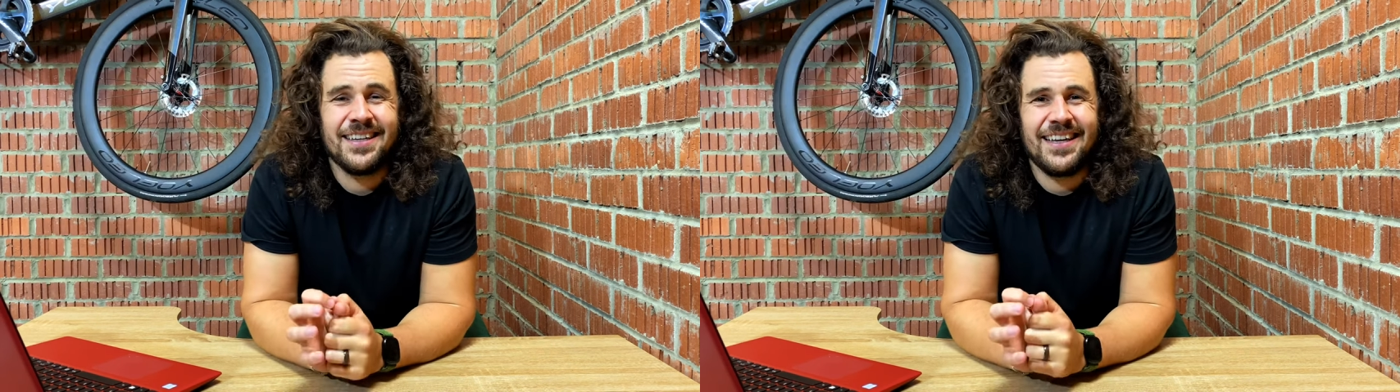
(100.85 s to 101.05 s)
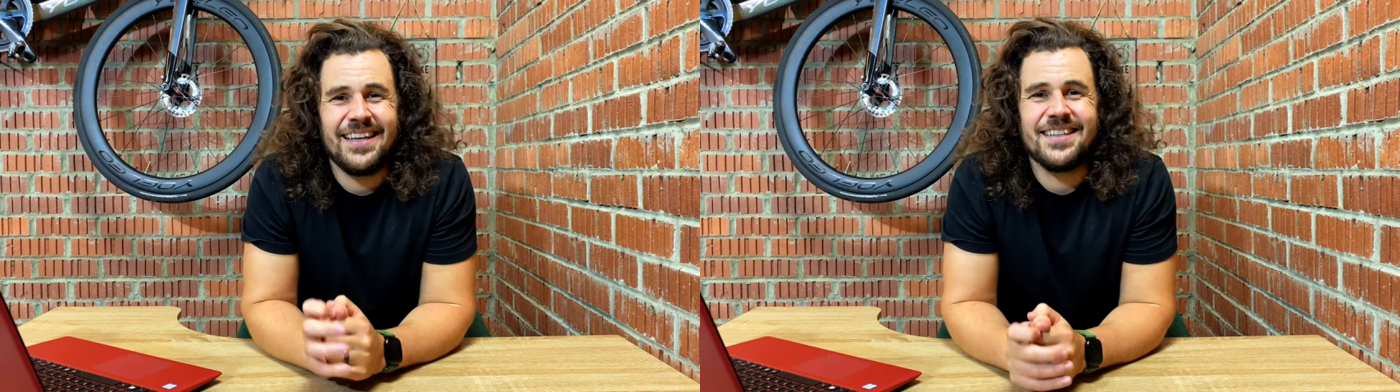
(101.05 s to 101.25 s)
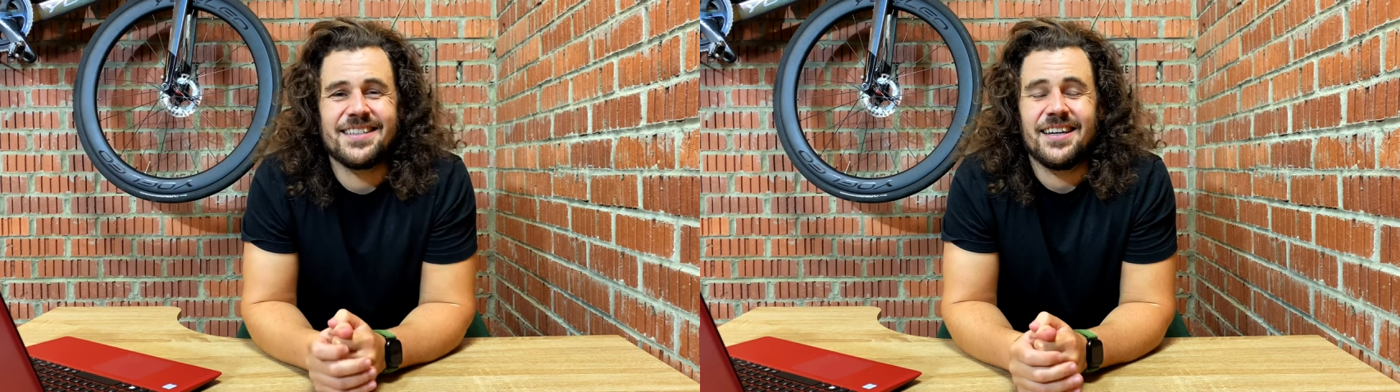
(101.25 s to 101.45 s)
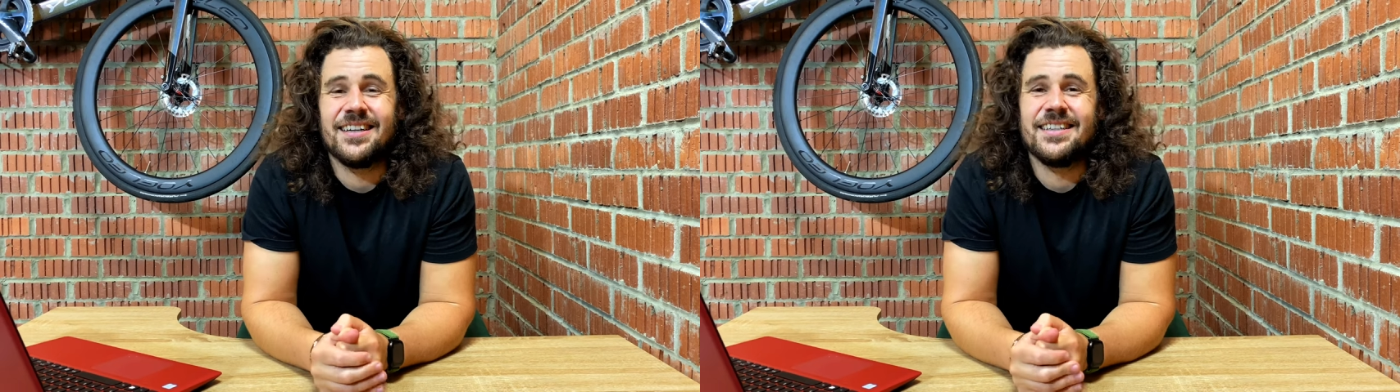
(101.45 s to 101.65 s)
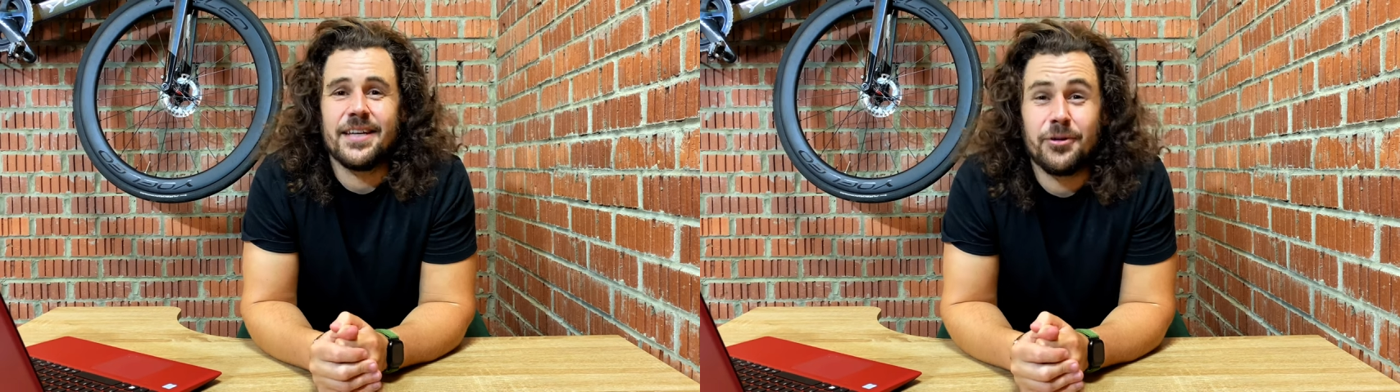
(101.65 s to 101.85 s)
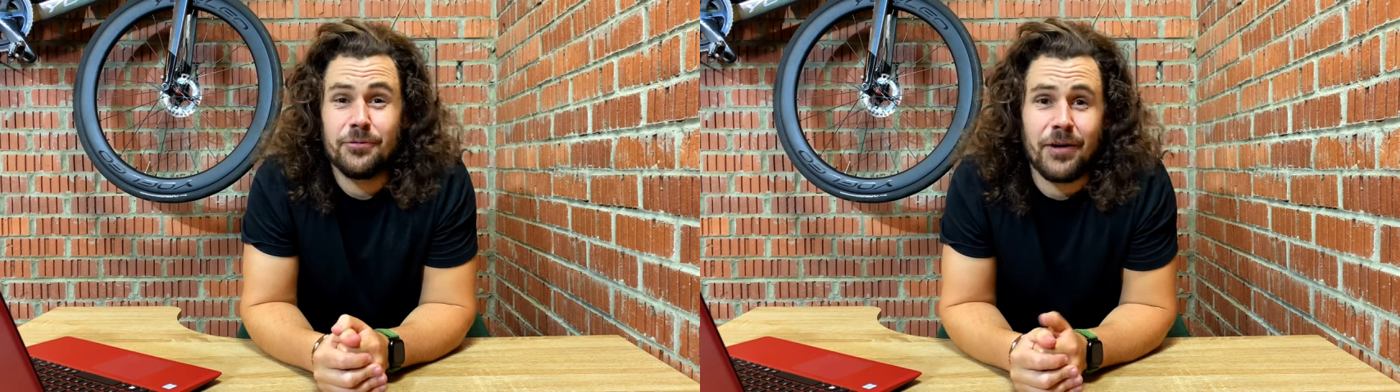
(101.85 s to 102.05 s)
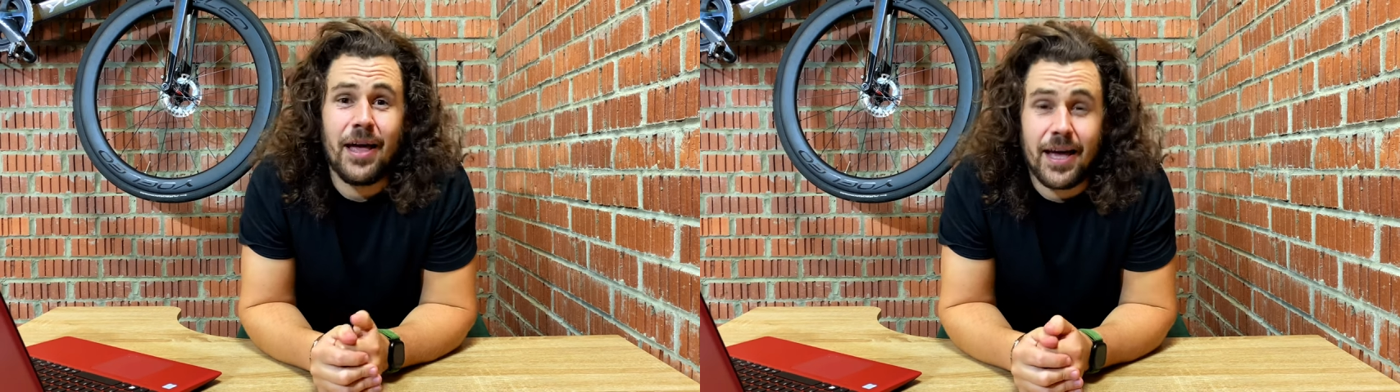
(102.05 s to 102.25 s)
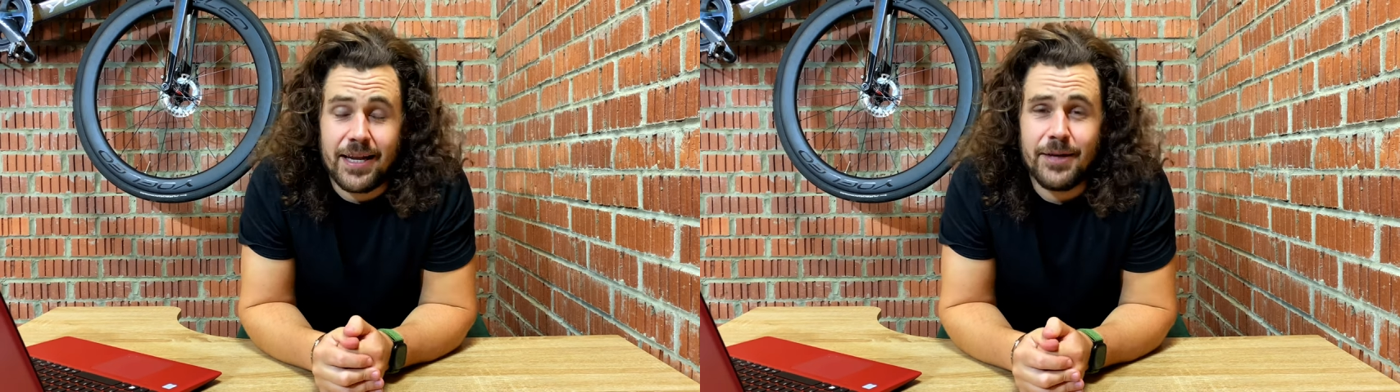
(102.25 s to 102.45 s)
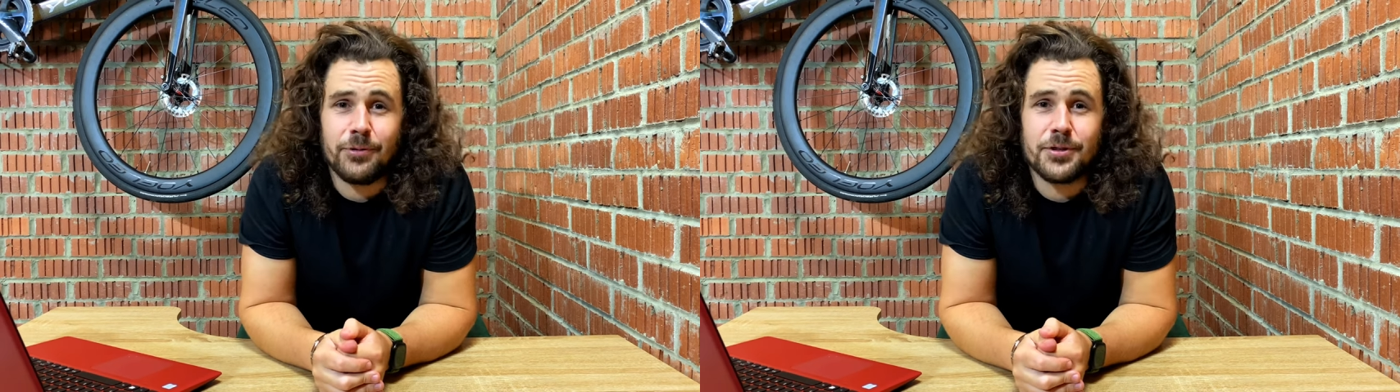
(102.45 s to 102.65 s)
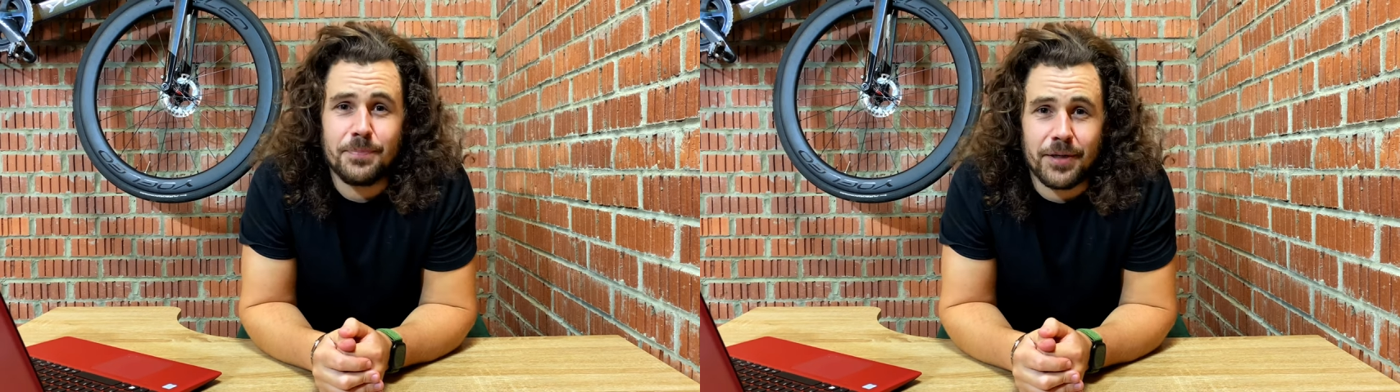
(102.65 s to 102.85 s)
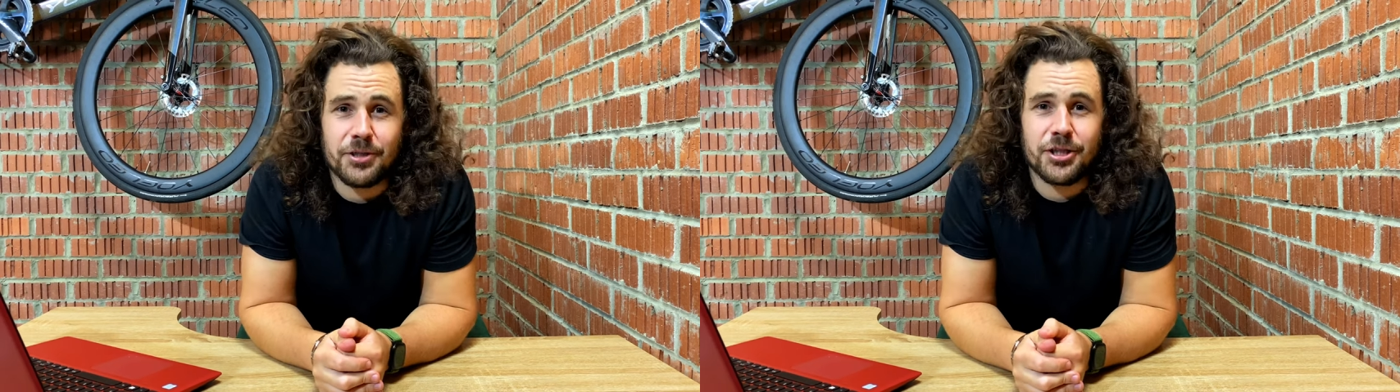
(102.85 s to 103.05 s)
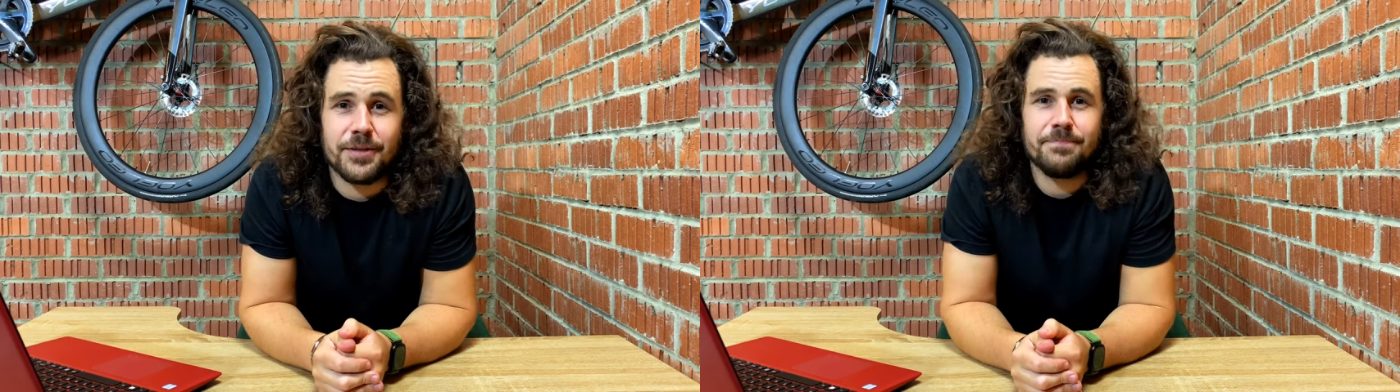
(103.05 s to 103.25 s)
is ideal for anyone's budget.